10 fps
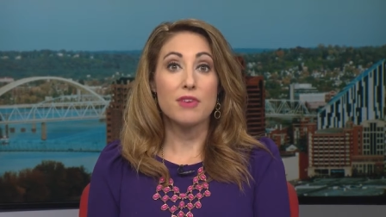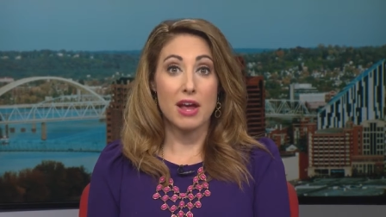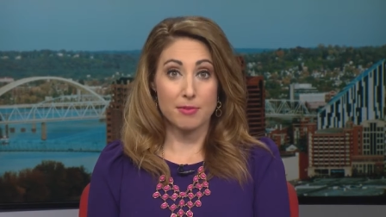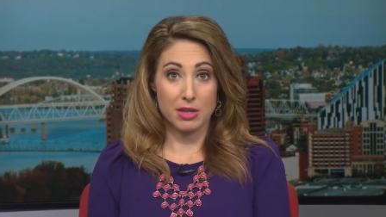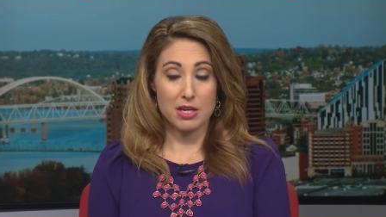
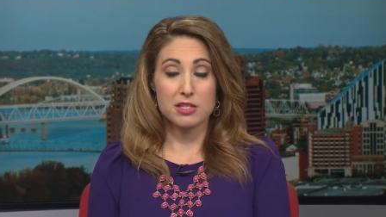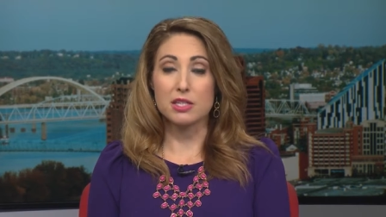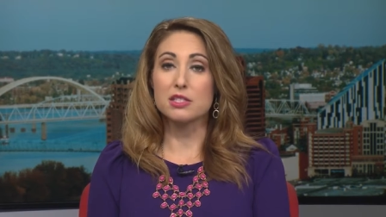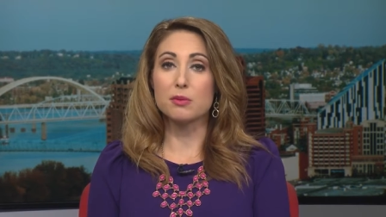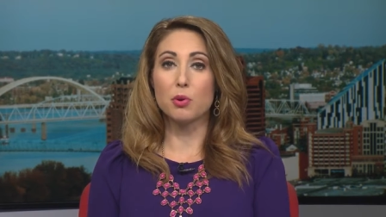families,
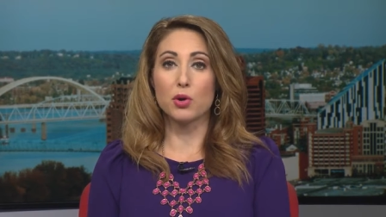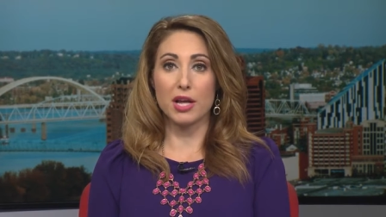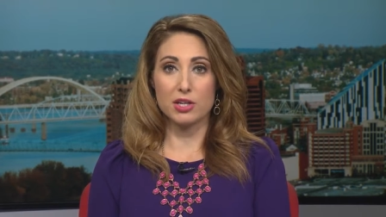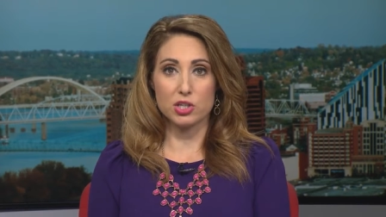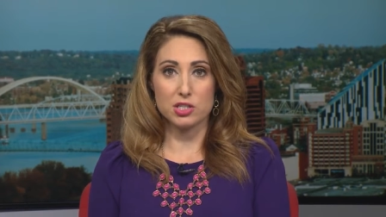and support
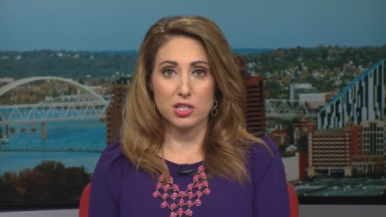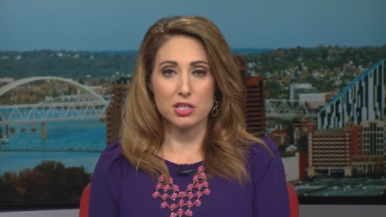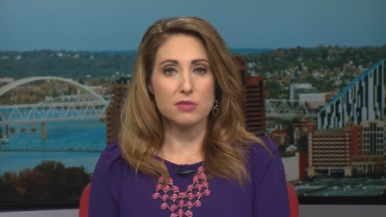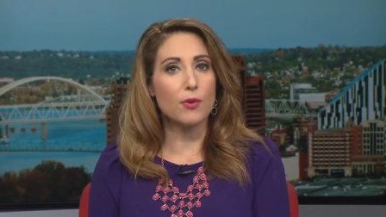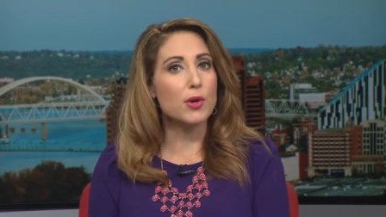
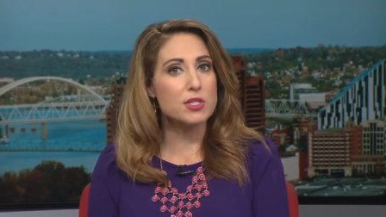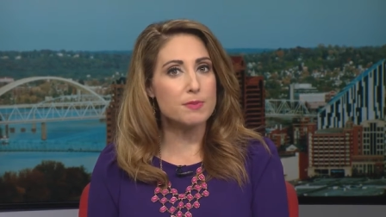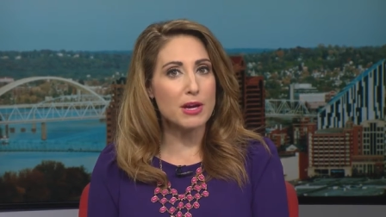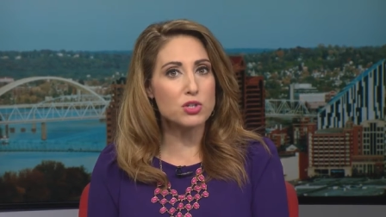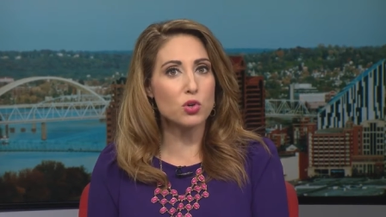agencies for a
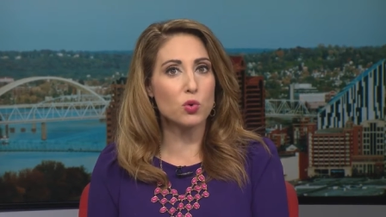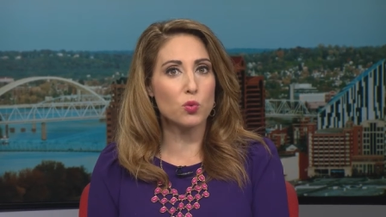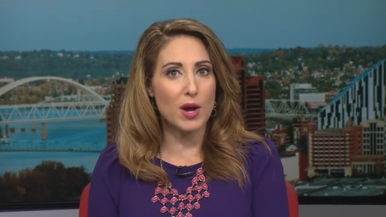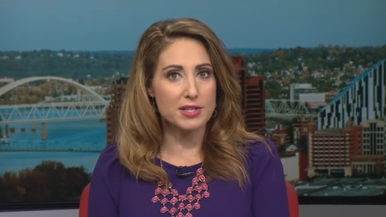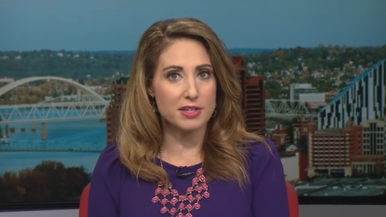special
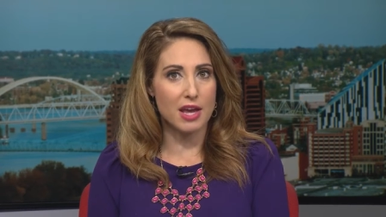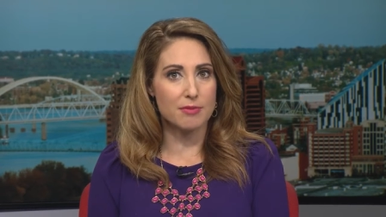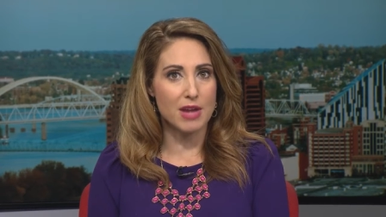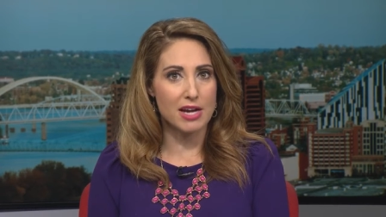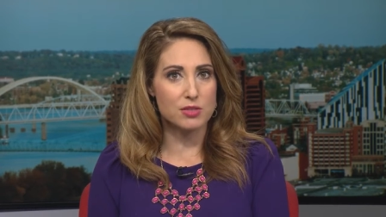Reds
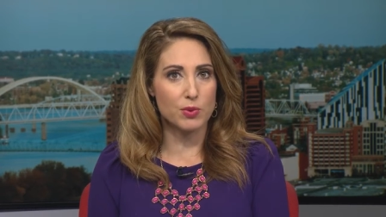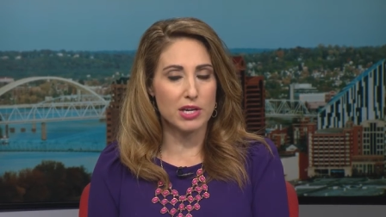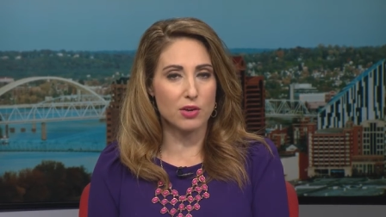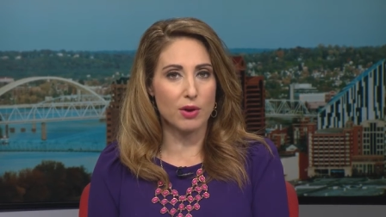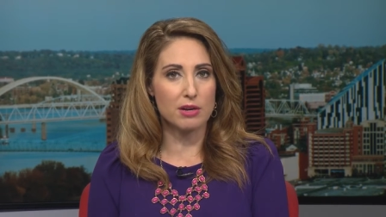game next week
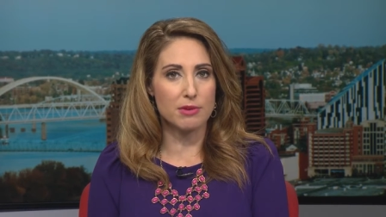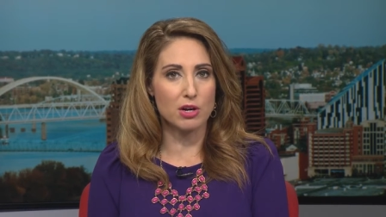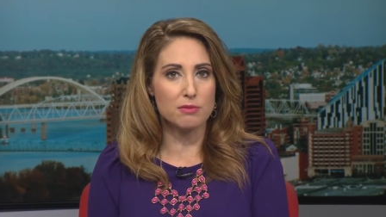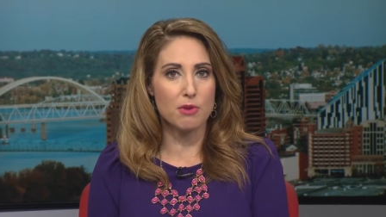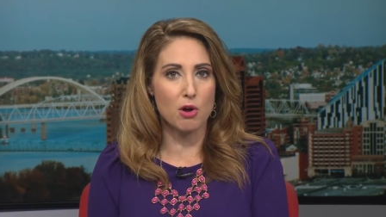at Great
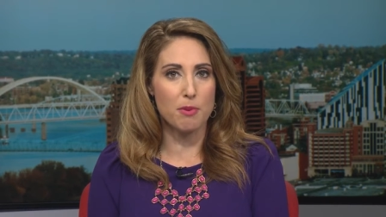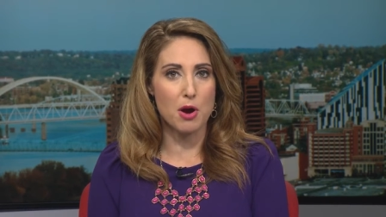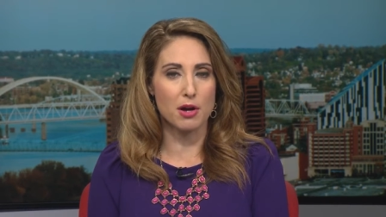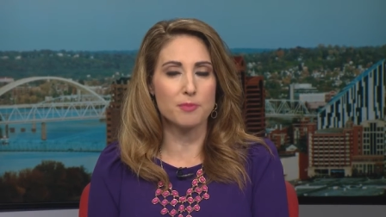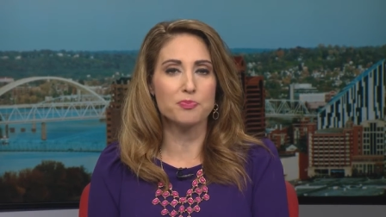American
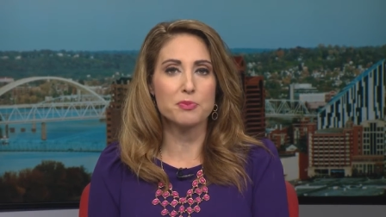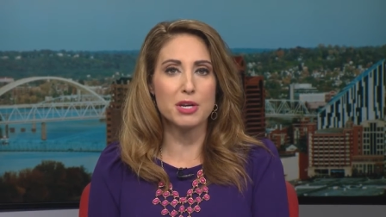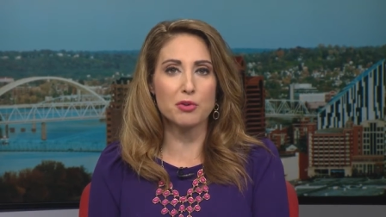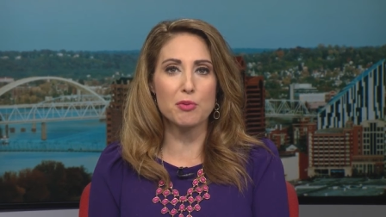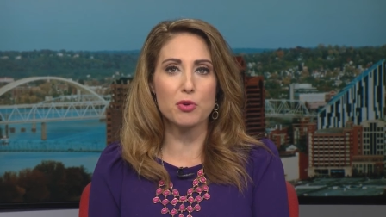Ballpark.
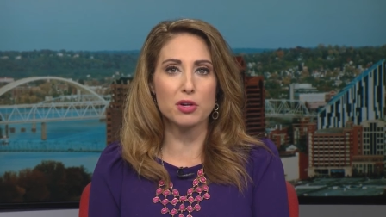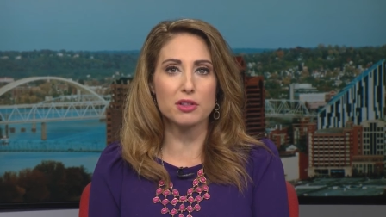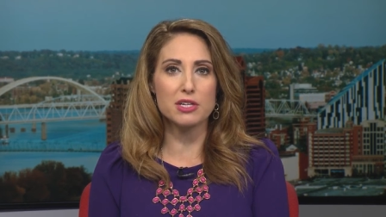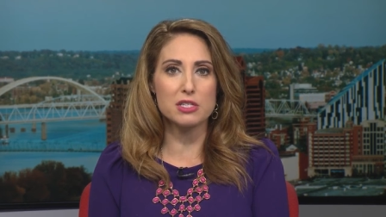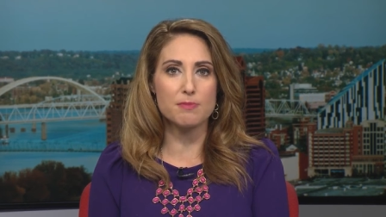Medical reporter
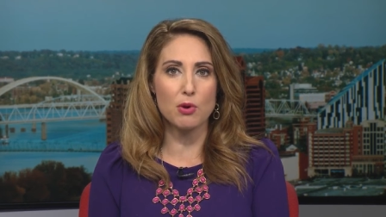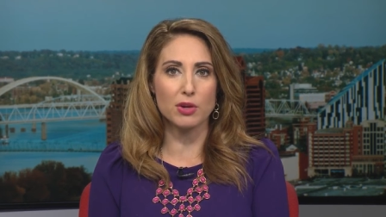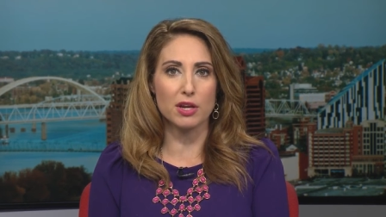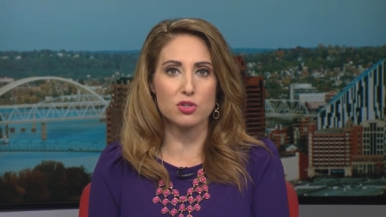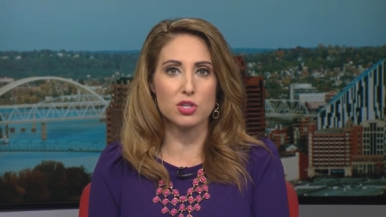Liz
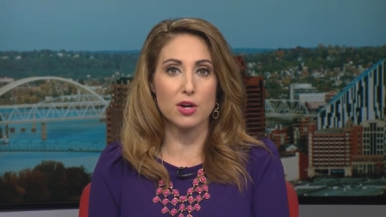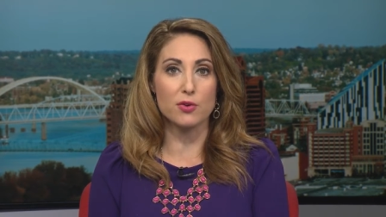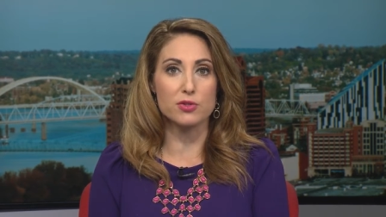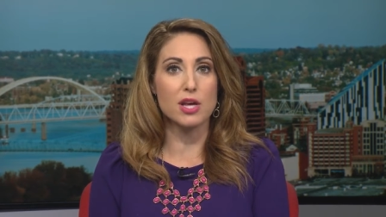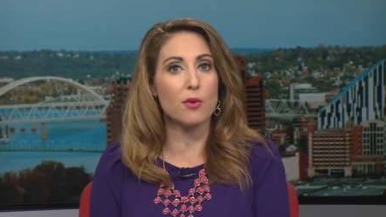Bonis
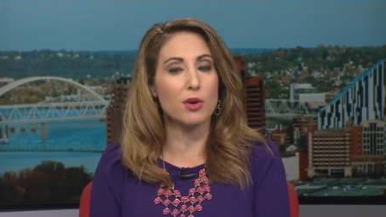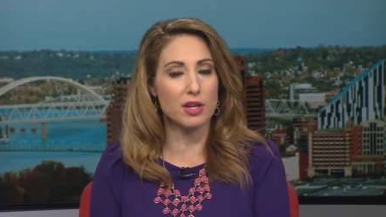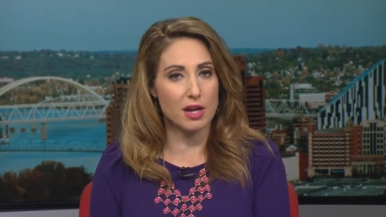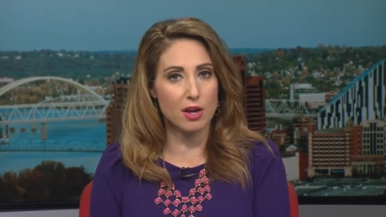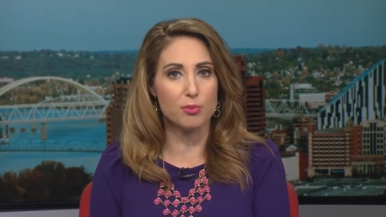shares how it could
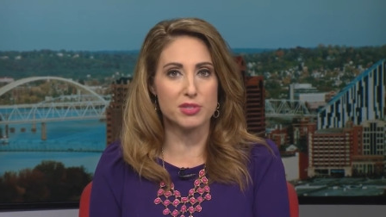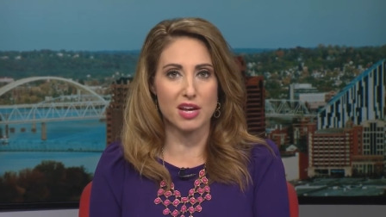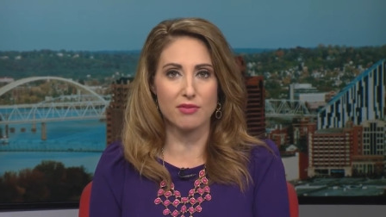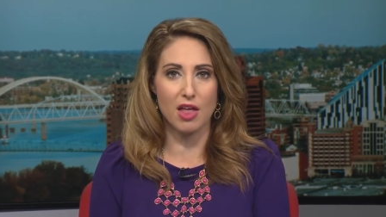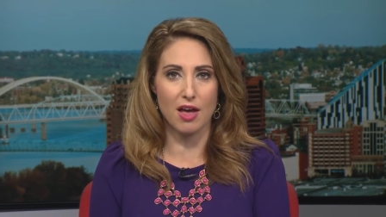help
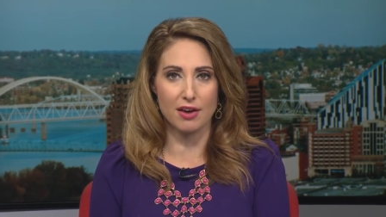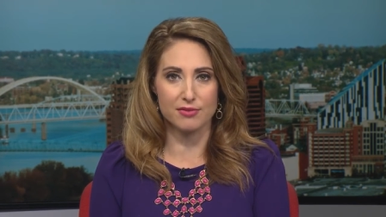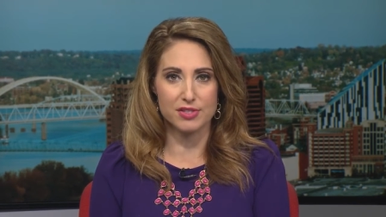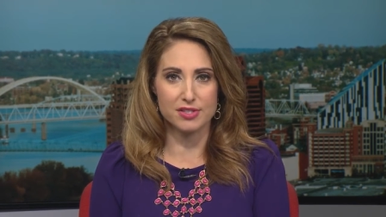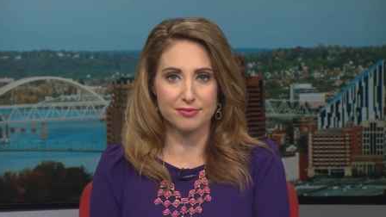save
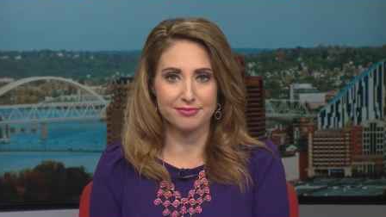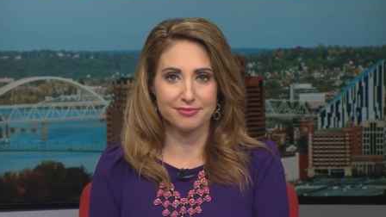lives.